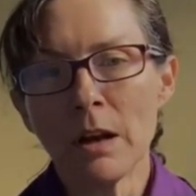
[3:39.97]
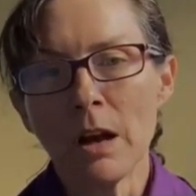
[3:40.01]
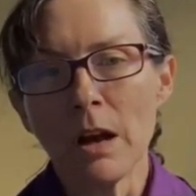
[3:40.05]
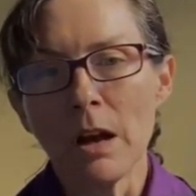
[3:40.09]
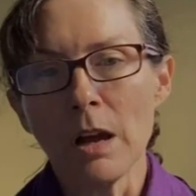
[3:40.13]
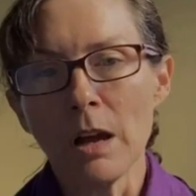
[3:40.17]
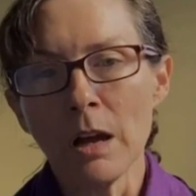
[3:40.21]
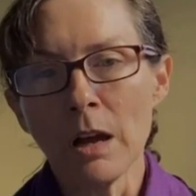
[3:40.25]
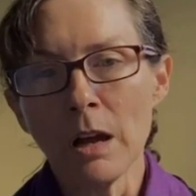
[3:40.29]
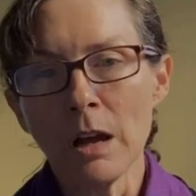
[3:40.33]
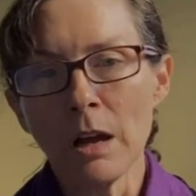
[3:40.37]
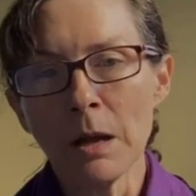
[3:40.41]

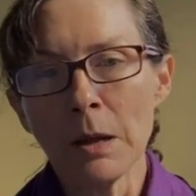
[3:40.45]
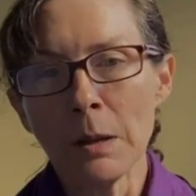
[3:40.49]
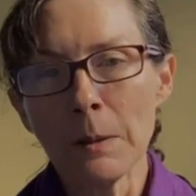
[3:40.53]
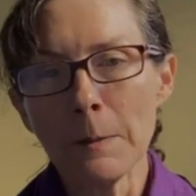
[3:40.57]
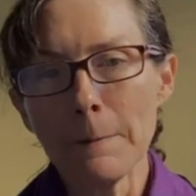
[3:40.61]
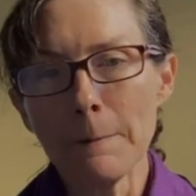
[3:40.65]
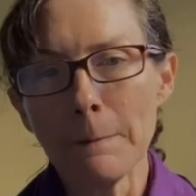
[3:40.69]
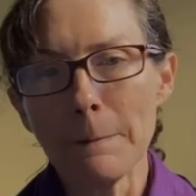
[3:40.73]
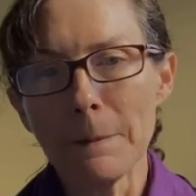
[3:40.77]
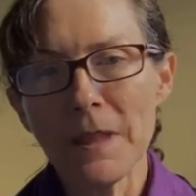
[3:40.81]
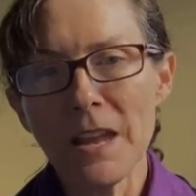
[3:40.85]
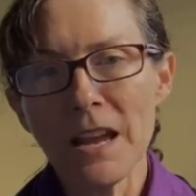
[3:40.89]

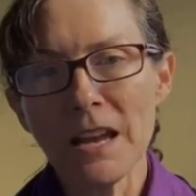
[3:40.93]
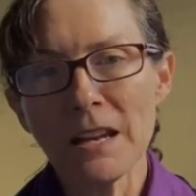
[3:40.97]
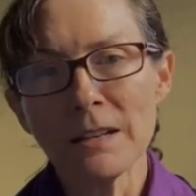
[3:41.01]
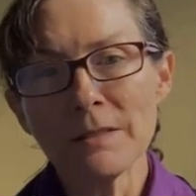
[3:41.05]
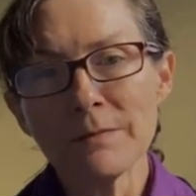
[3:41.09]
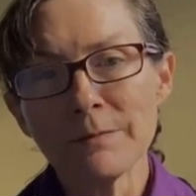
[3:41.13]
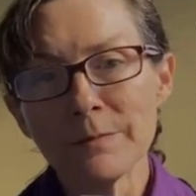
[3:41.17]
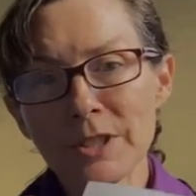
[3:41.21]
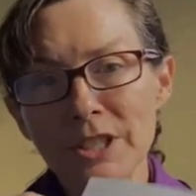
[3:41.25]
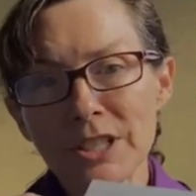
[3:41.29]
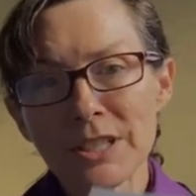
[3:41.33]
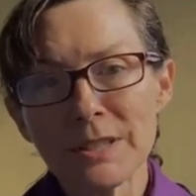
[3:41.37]

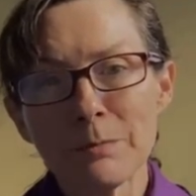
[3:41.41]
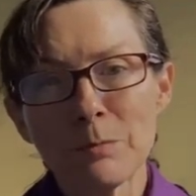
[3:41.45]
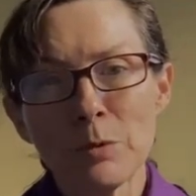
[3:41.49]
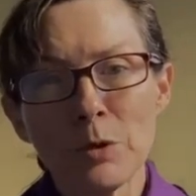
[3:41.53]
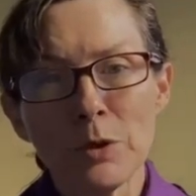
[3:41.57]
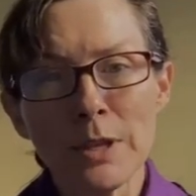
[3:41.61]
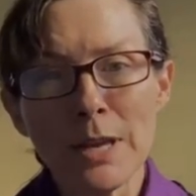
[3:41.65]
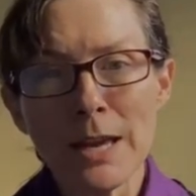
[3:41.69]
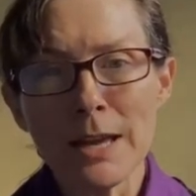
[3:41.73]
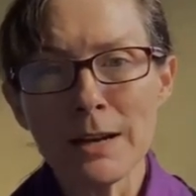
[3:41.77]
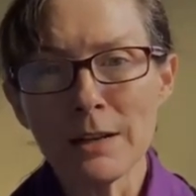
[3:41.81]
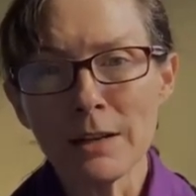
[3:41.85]
And just
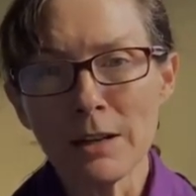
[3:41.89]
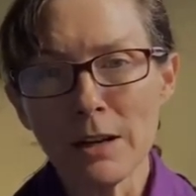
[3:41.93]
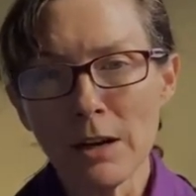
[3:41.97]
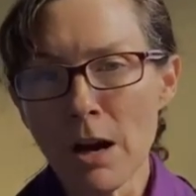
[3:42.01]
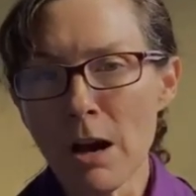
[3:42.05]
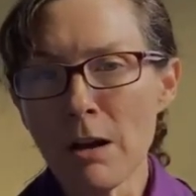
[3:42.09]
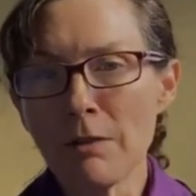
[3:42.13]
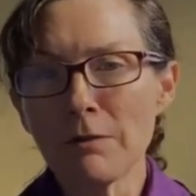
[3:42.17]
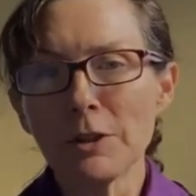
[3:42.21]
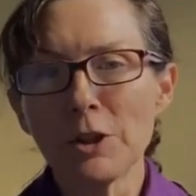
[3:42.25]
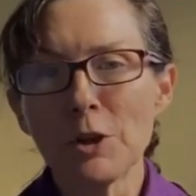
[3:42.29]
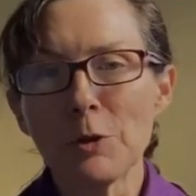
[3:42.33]
put that in an
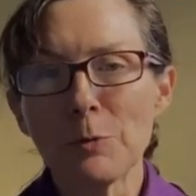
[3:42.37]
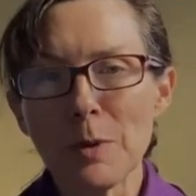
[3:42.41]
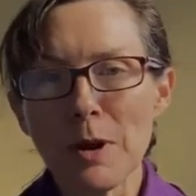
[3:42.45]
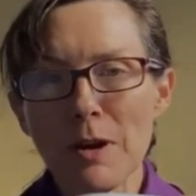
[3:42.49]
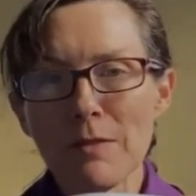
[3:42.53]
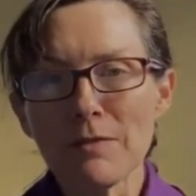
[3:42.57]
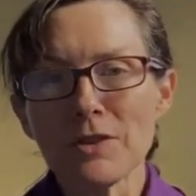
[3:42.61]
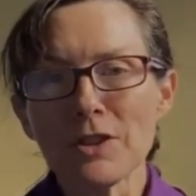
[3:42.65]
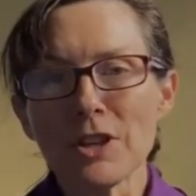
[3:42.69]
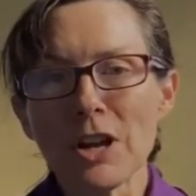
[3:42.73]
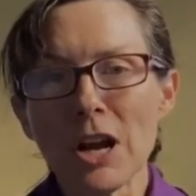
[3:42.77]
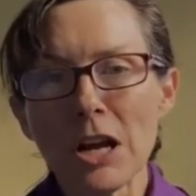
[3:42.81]
envelope
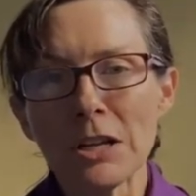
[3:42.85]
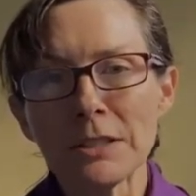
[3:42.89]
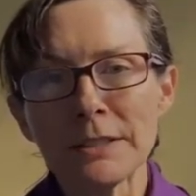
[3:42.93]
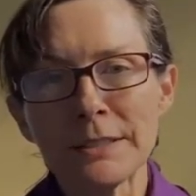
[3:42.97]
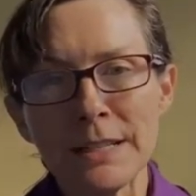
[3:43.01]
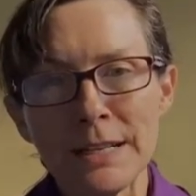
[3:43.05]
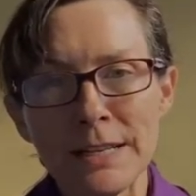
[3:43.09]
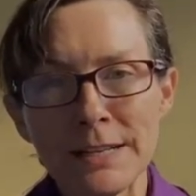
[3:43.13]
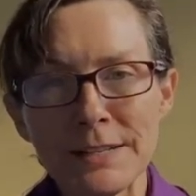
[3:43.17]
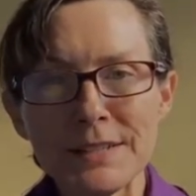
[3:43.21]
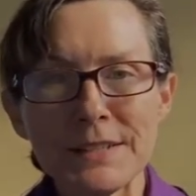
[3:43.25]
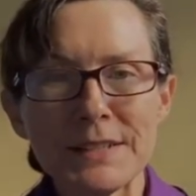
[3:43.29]
after the
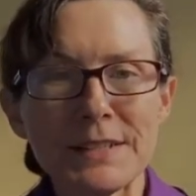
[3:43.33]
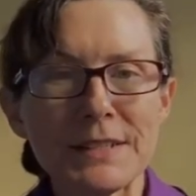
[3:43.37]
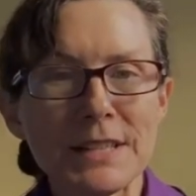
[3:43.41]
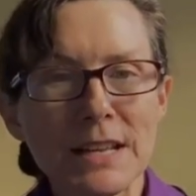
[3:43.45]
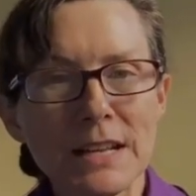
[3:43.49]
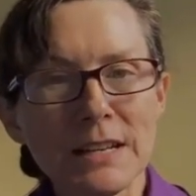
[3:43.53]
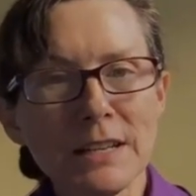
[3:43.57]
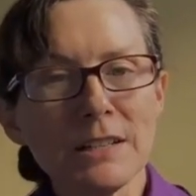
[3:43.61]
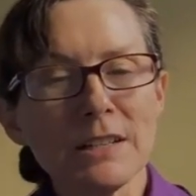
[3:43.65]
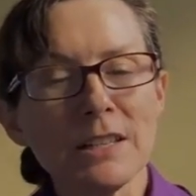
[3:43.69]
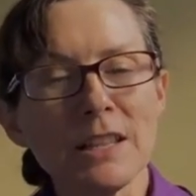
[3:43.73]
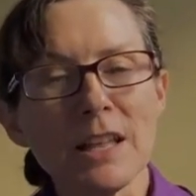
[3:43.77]
holidays and
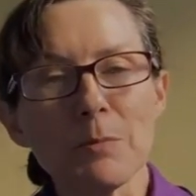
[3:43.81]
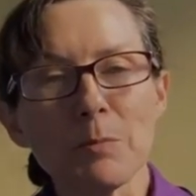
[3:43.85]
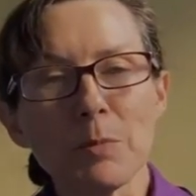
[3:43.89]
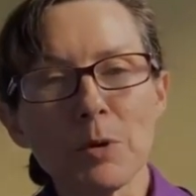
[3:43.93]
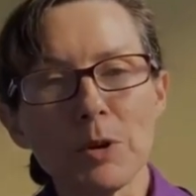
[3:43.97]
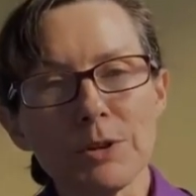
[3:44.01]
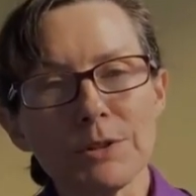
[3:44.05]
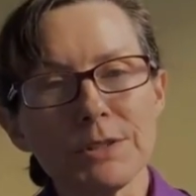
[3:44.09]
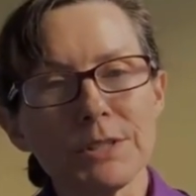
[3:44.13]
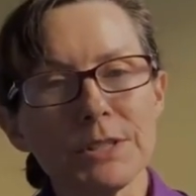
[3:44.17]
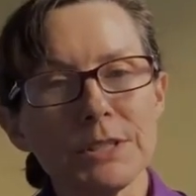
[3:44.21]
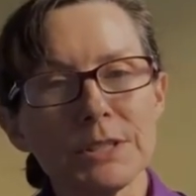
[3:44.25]
send it to that
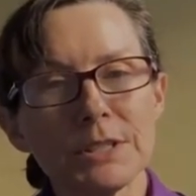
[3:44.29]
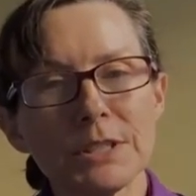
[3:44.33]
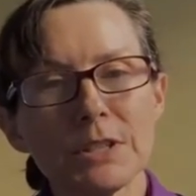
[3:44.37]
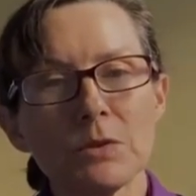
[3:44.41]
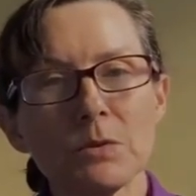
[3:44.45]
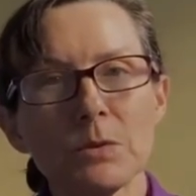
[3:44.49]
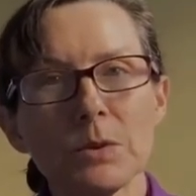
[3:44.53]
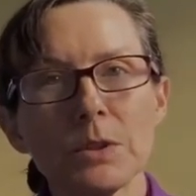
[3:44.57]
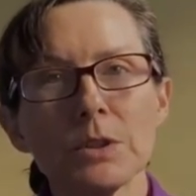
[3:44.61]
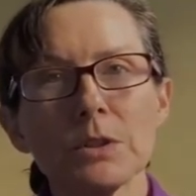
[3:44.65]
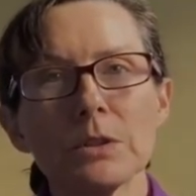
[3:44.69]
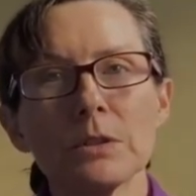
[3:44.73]
person. It's a
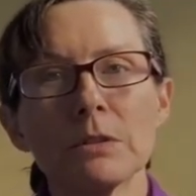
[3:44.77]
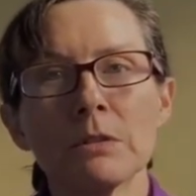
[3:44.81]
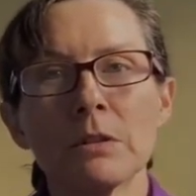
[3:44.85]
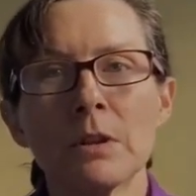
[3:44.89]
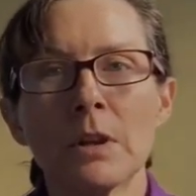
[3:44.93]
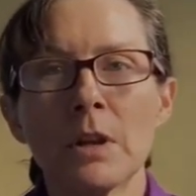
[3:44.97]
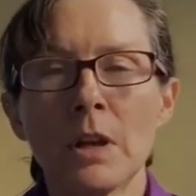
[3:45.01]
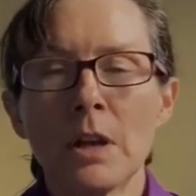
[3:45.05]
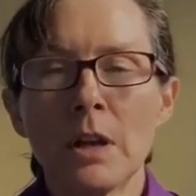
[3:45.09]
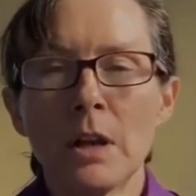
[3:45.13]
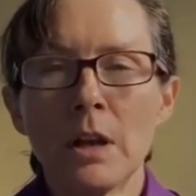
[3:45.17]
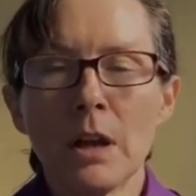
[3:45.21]
real
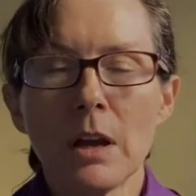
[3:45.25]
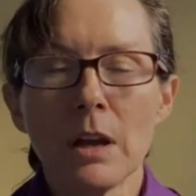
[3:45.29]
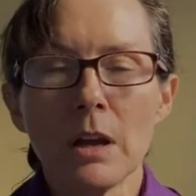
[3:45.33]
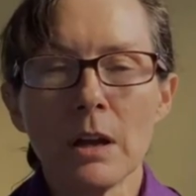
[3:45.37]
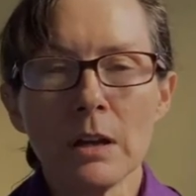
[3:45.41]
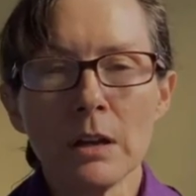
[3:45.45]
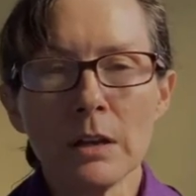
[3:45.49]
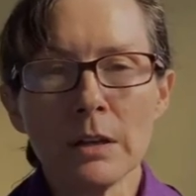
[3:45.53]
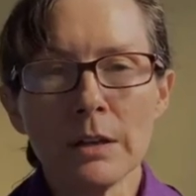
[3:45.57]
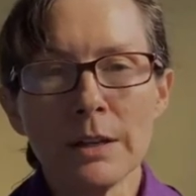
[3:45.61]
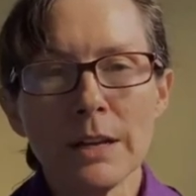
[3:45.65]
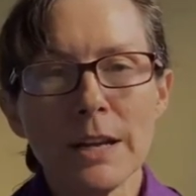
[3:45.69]

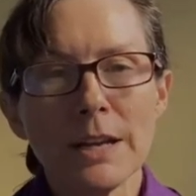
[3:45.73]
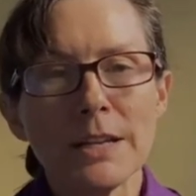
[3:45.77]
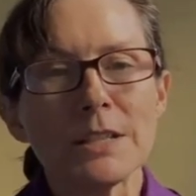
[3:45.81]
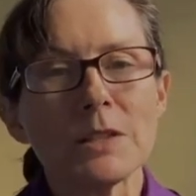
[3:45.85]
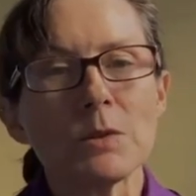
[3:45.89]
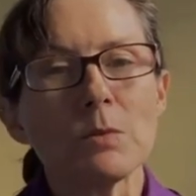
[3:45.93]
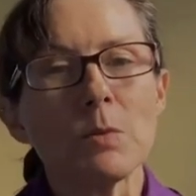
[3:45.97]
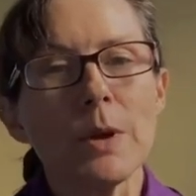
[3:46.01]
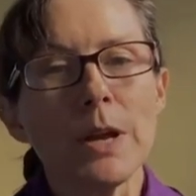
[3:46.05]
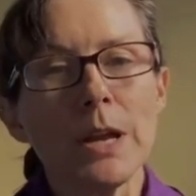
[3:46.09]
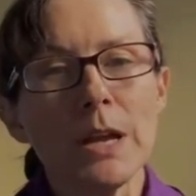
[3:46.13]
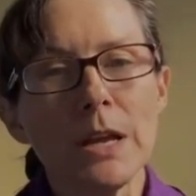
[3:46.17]

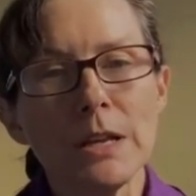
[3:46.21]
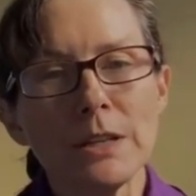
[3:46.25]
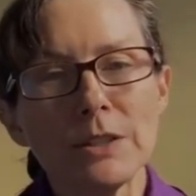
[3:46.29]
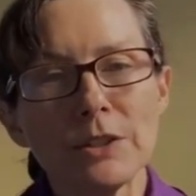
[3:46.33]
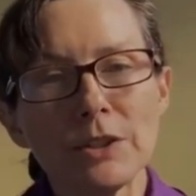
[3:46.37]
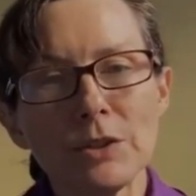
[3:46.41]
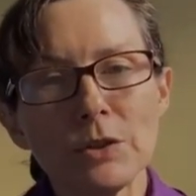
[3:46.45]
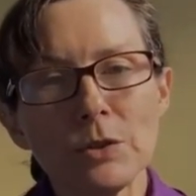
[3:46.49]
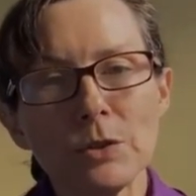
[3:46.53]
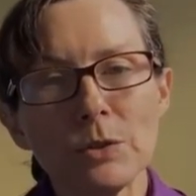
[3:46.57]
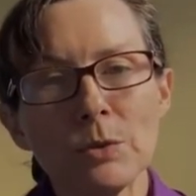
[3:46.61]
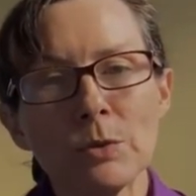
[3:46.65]
nice way
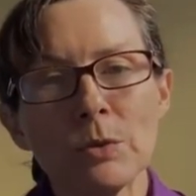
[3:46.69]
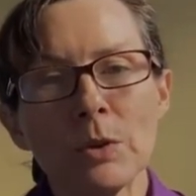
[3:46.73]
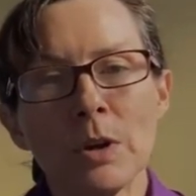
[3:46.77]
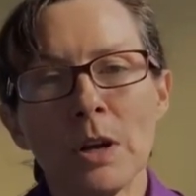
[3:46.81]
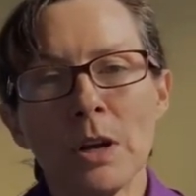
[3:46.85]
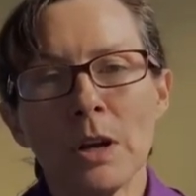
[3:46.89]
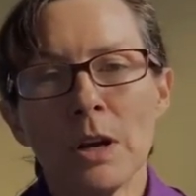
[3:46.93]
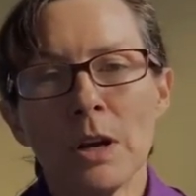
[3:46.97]
to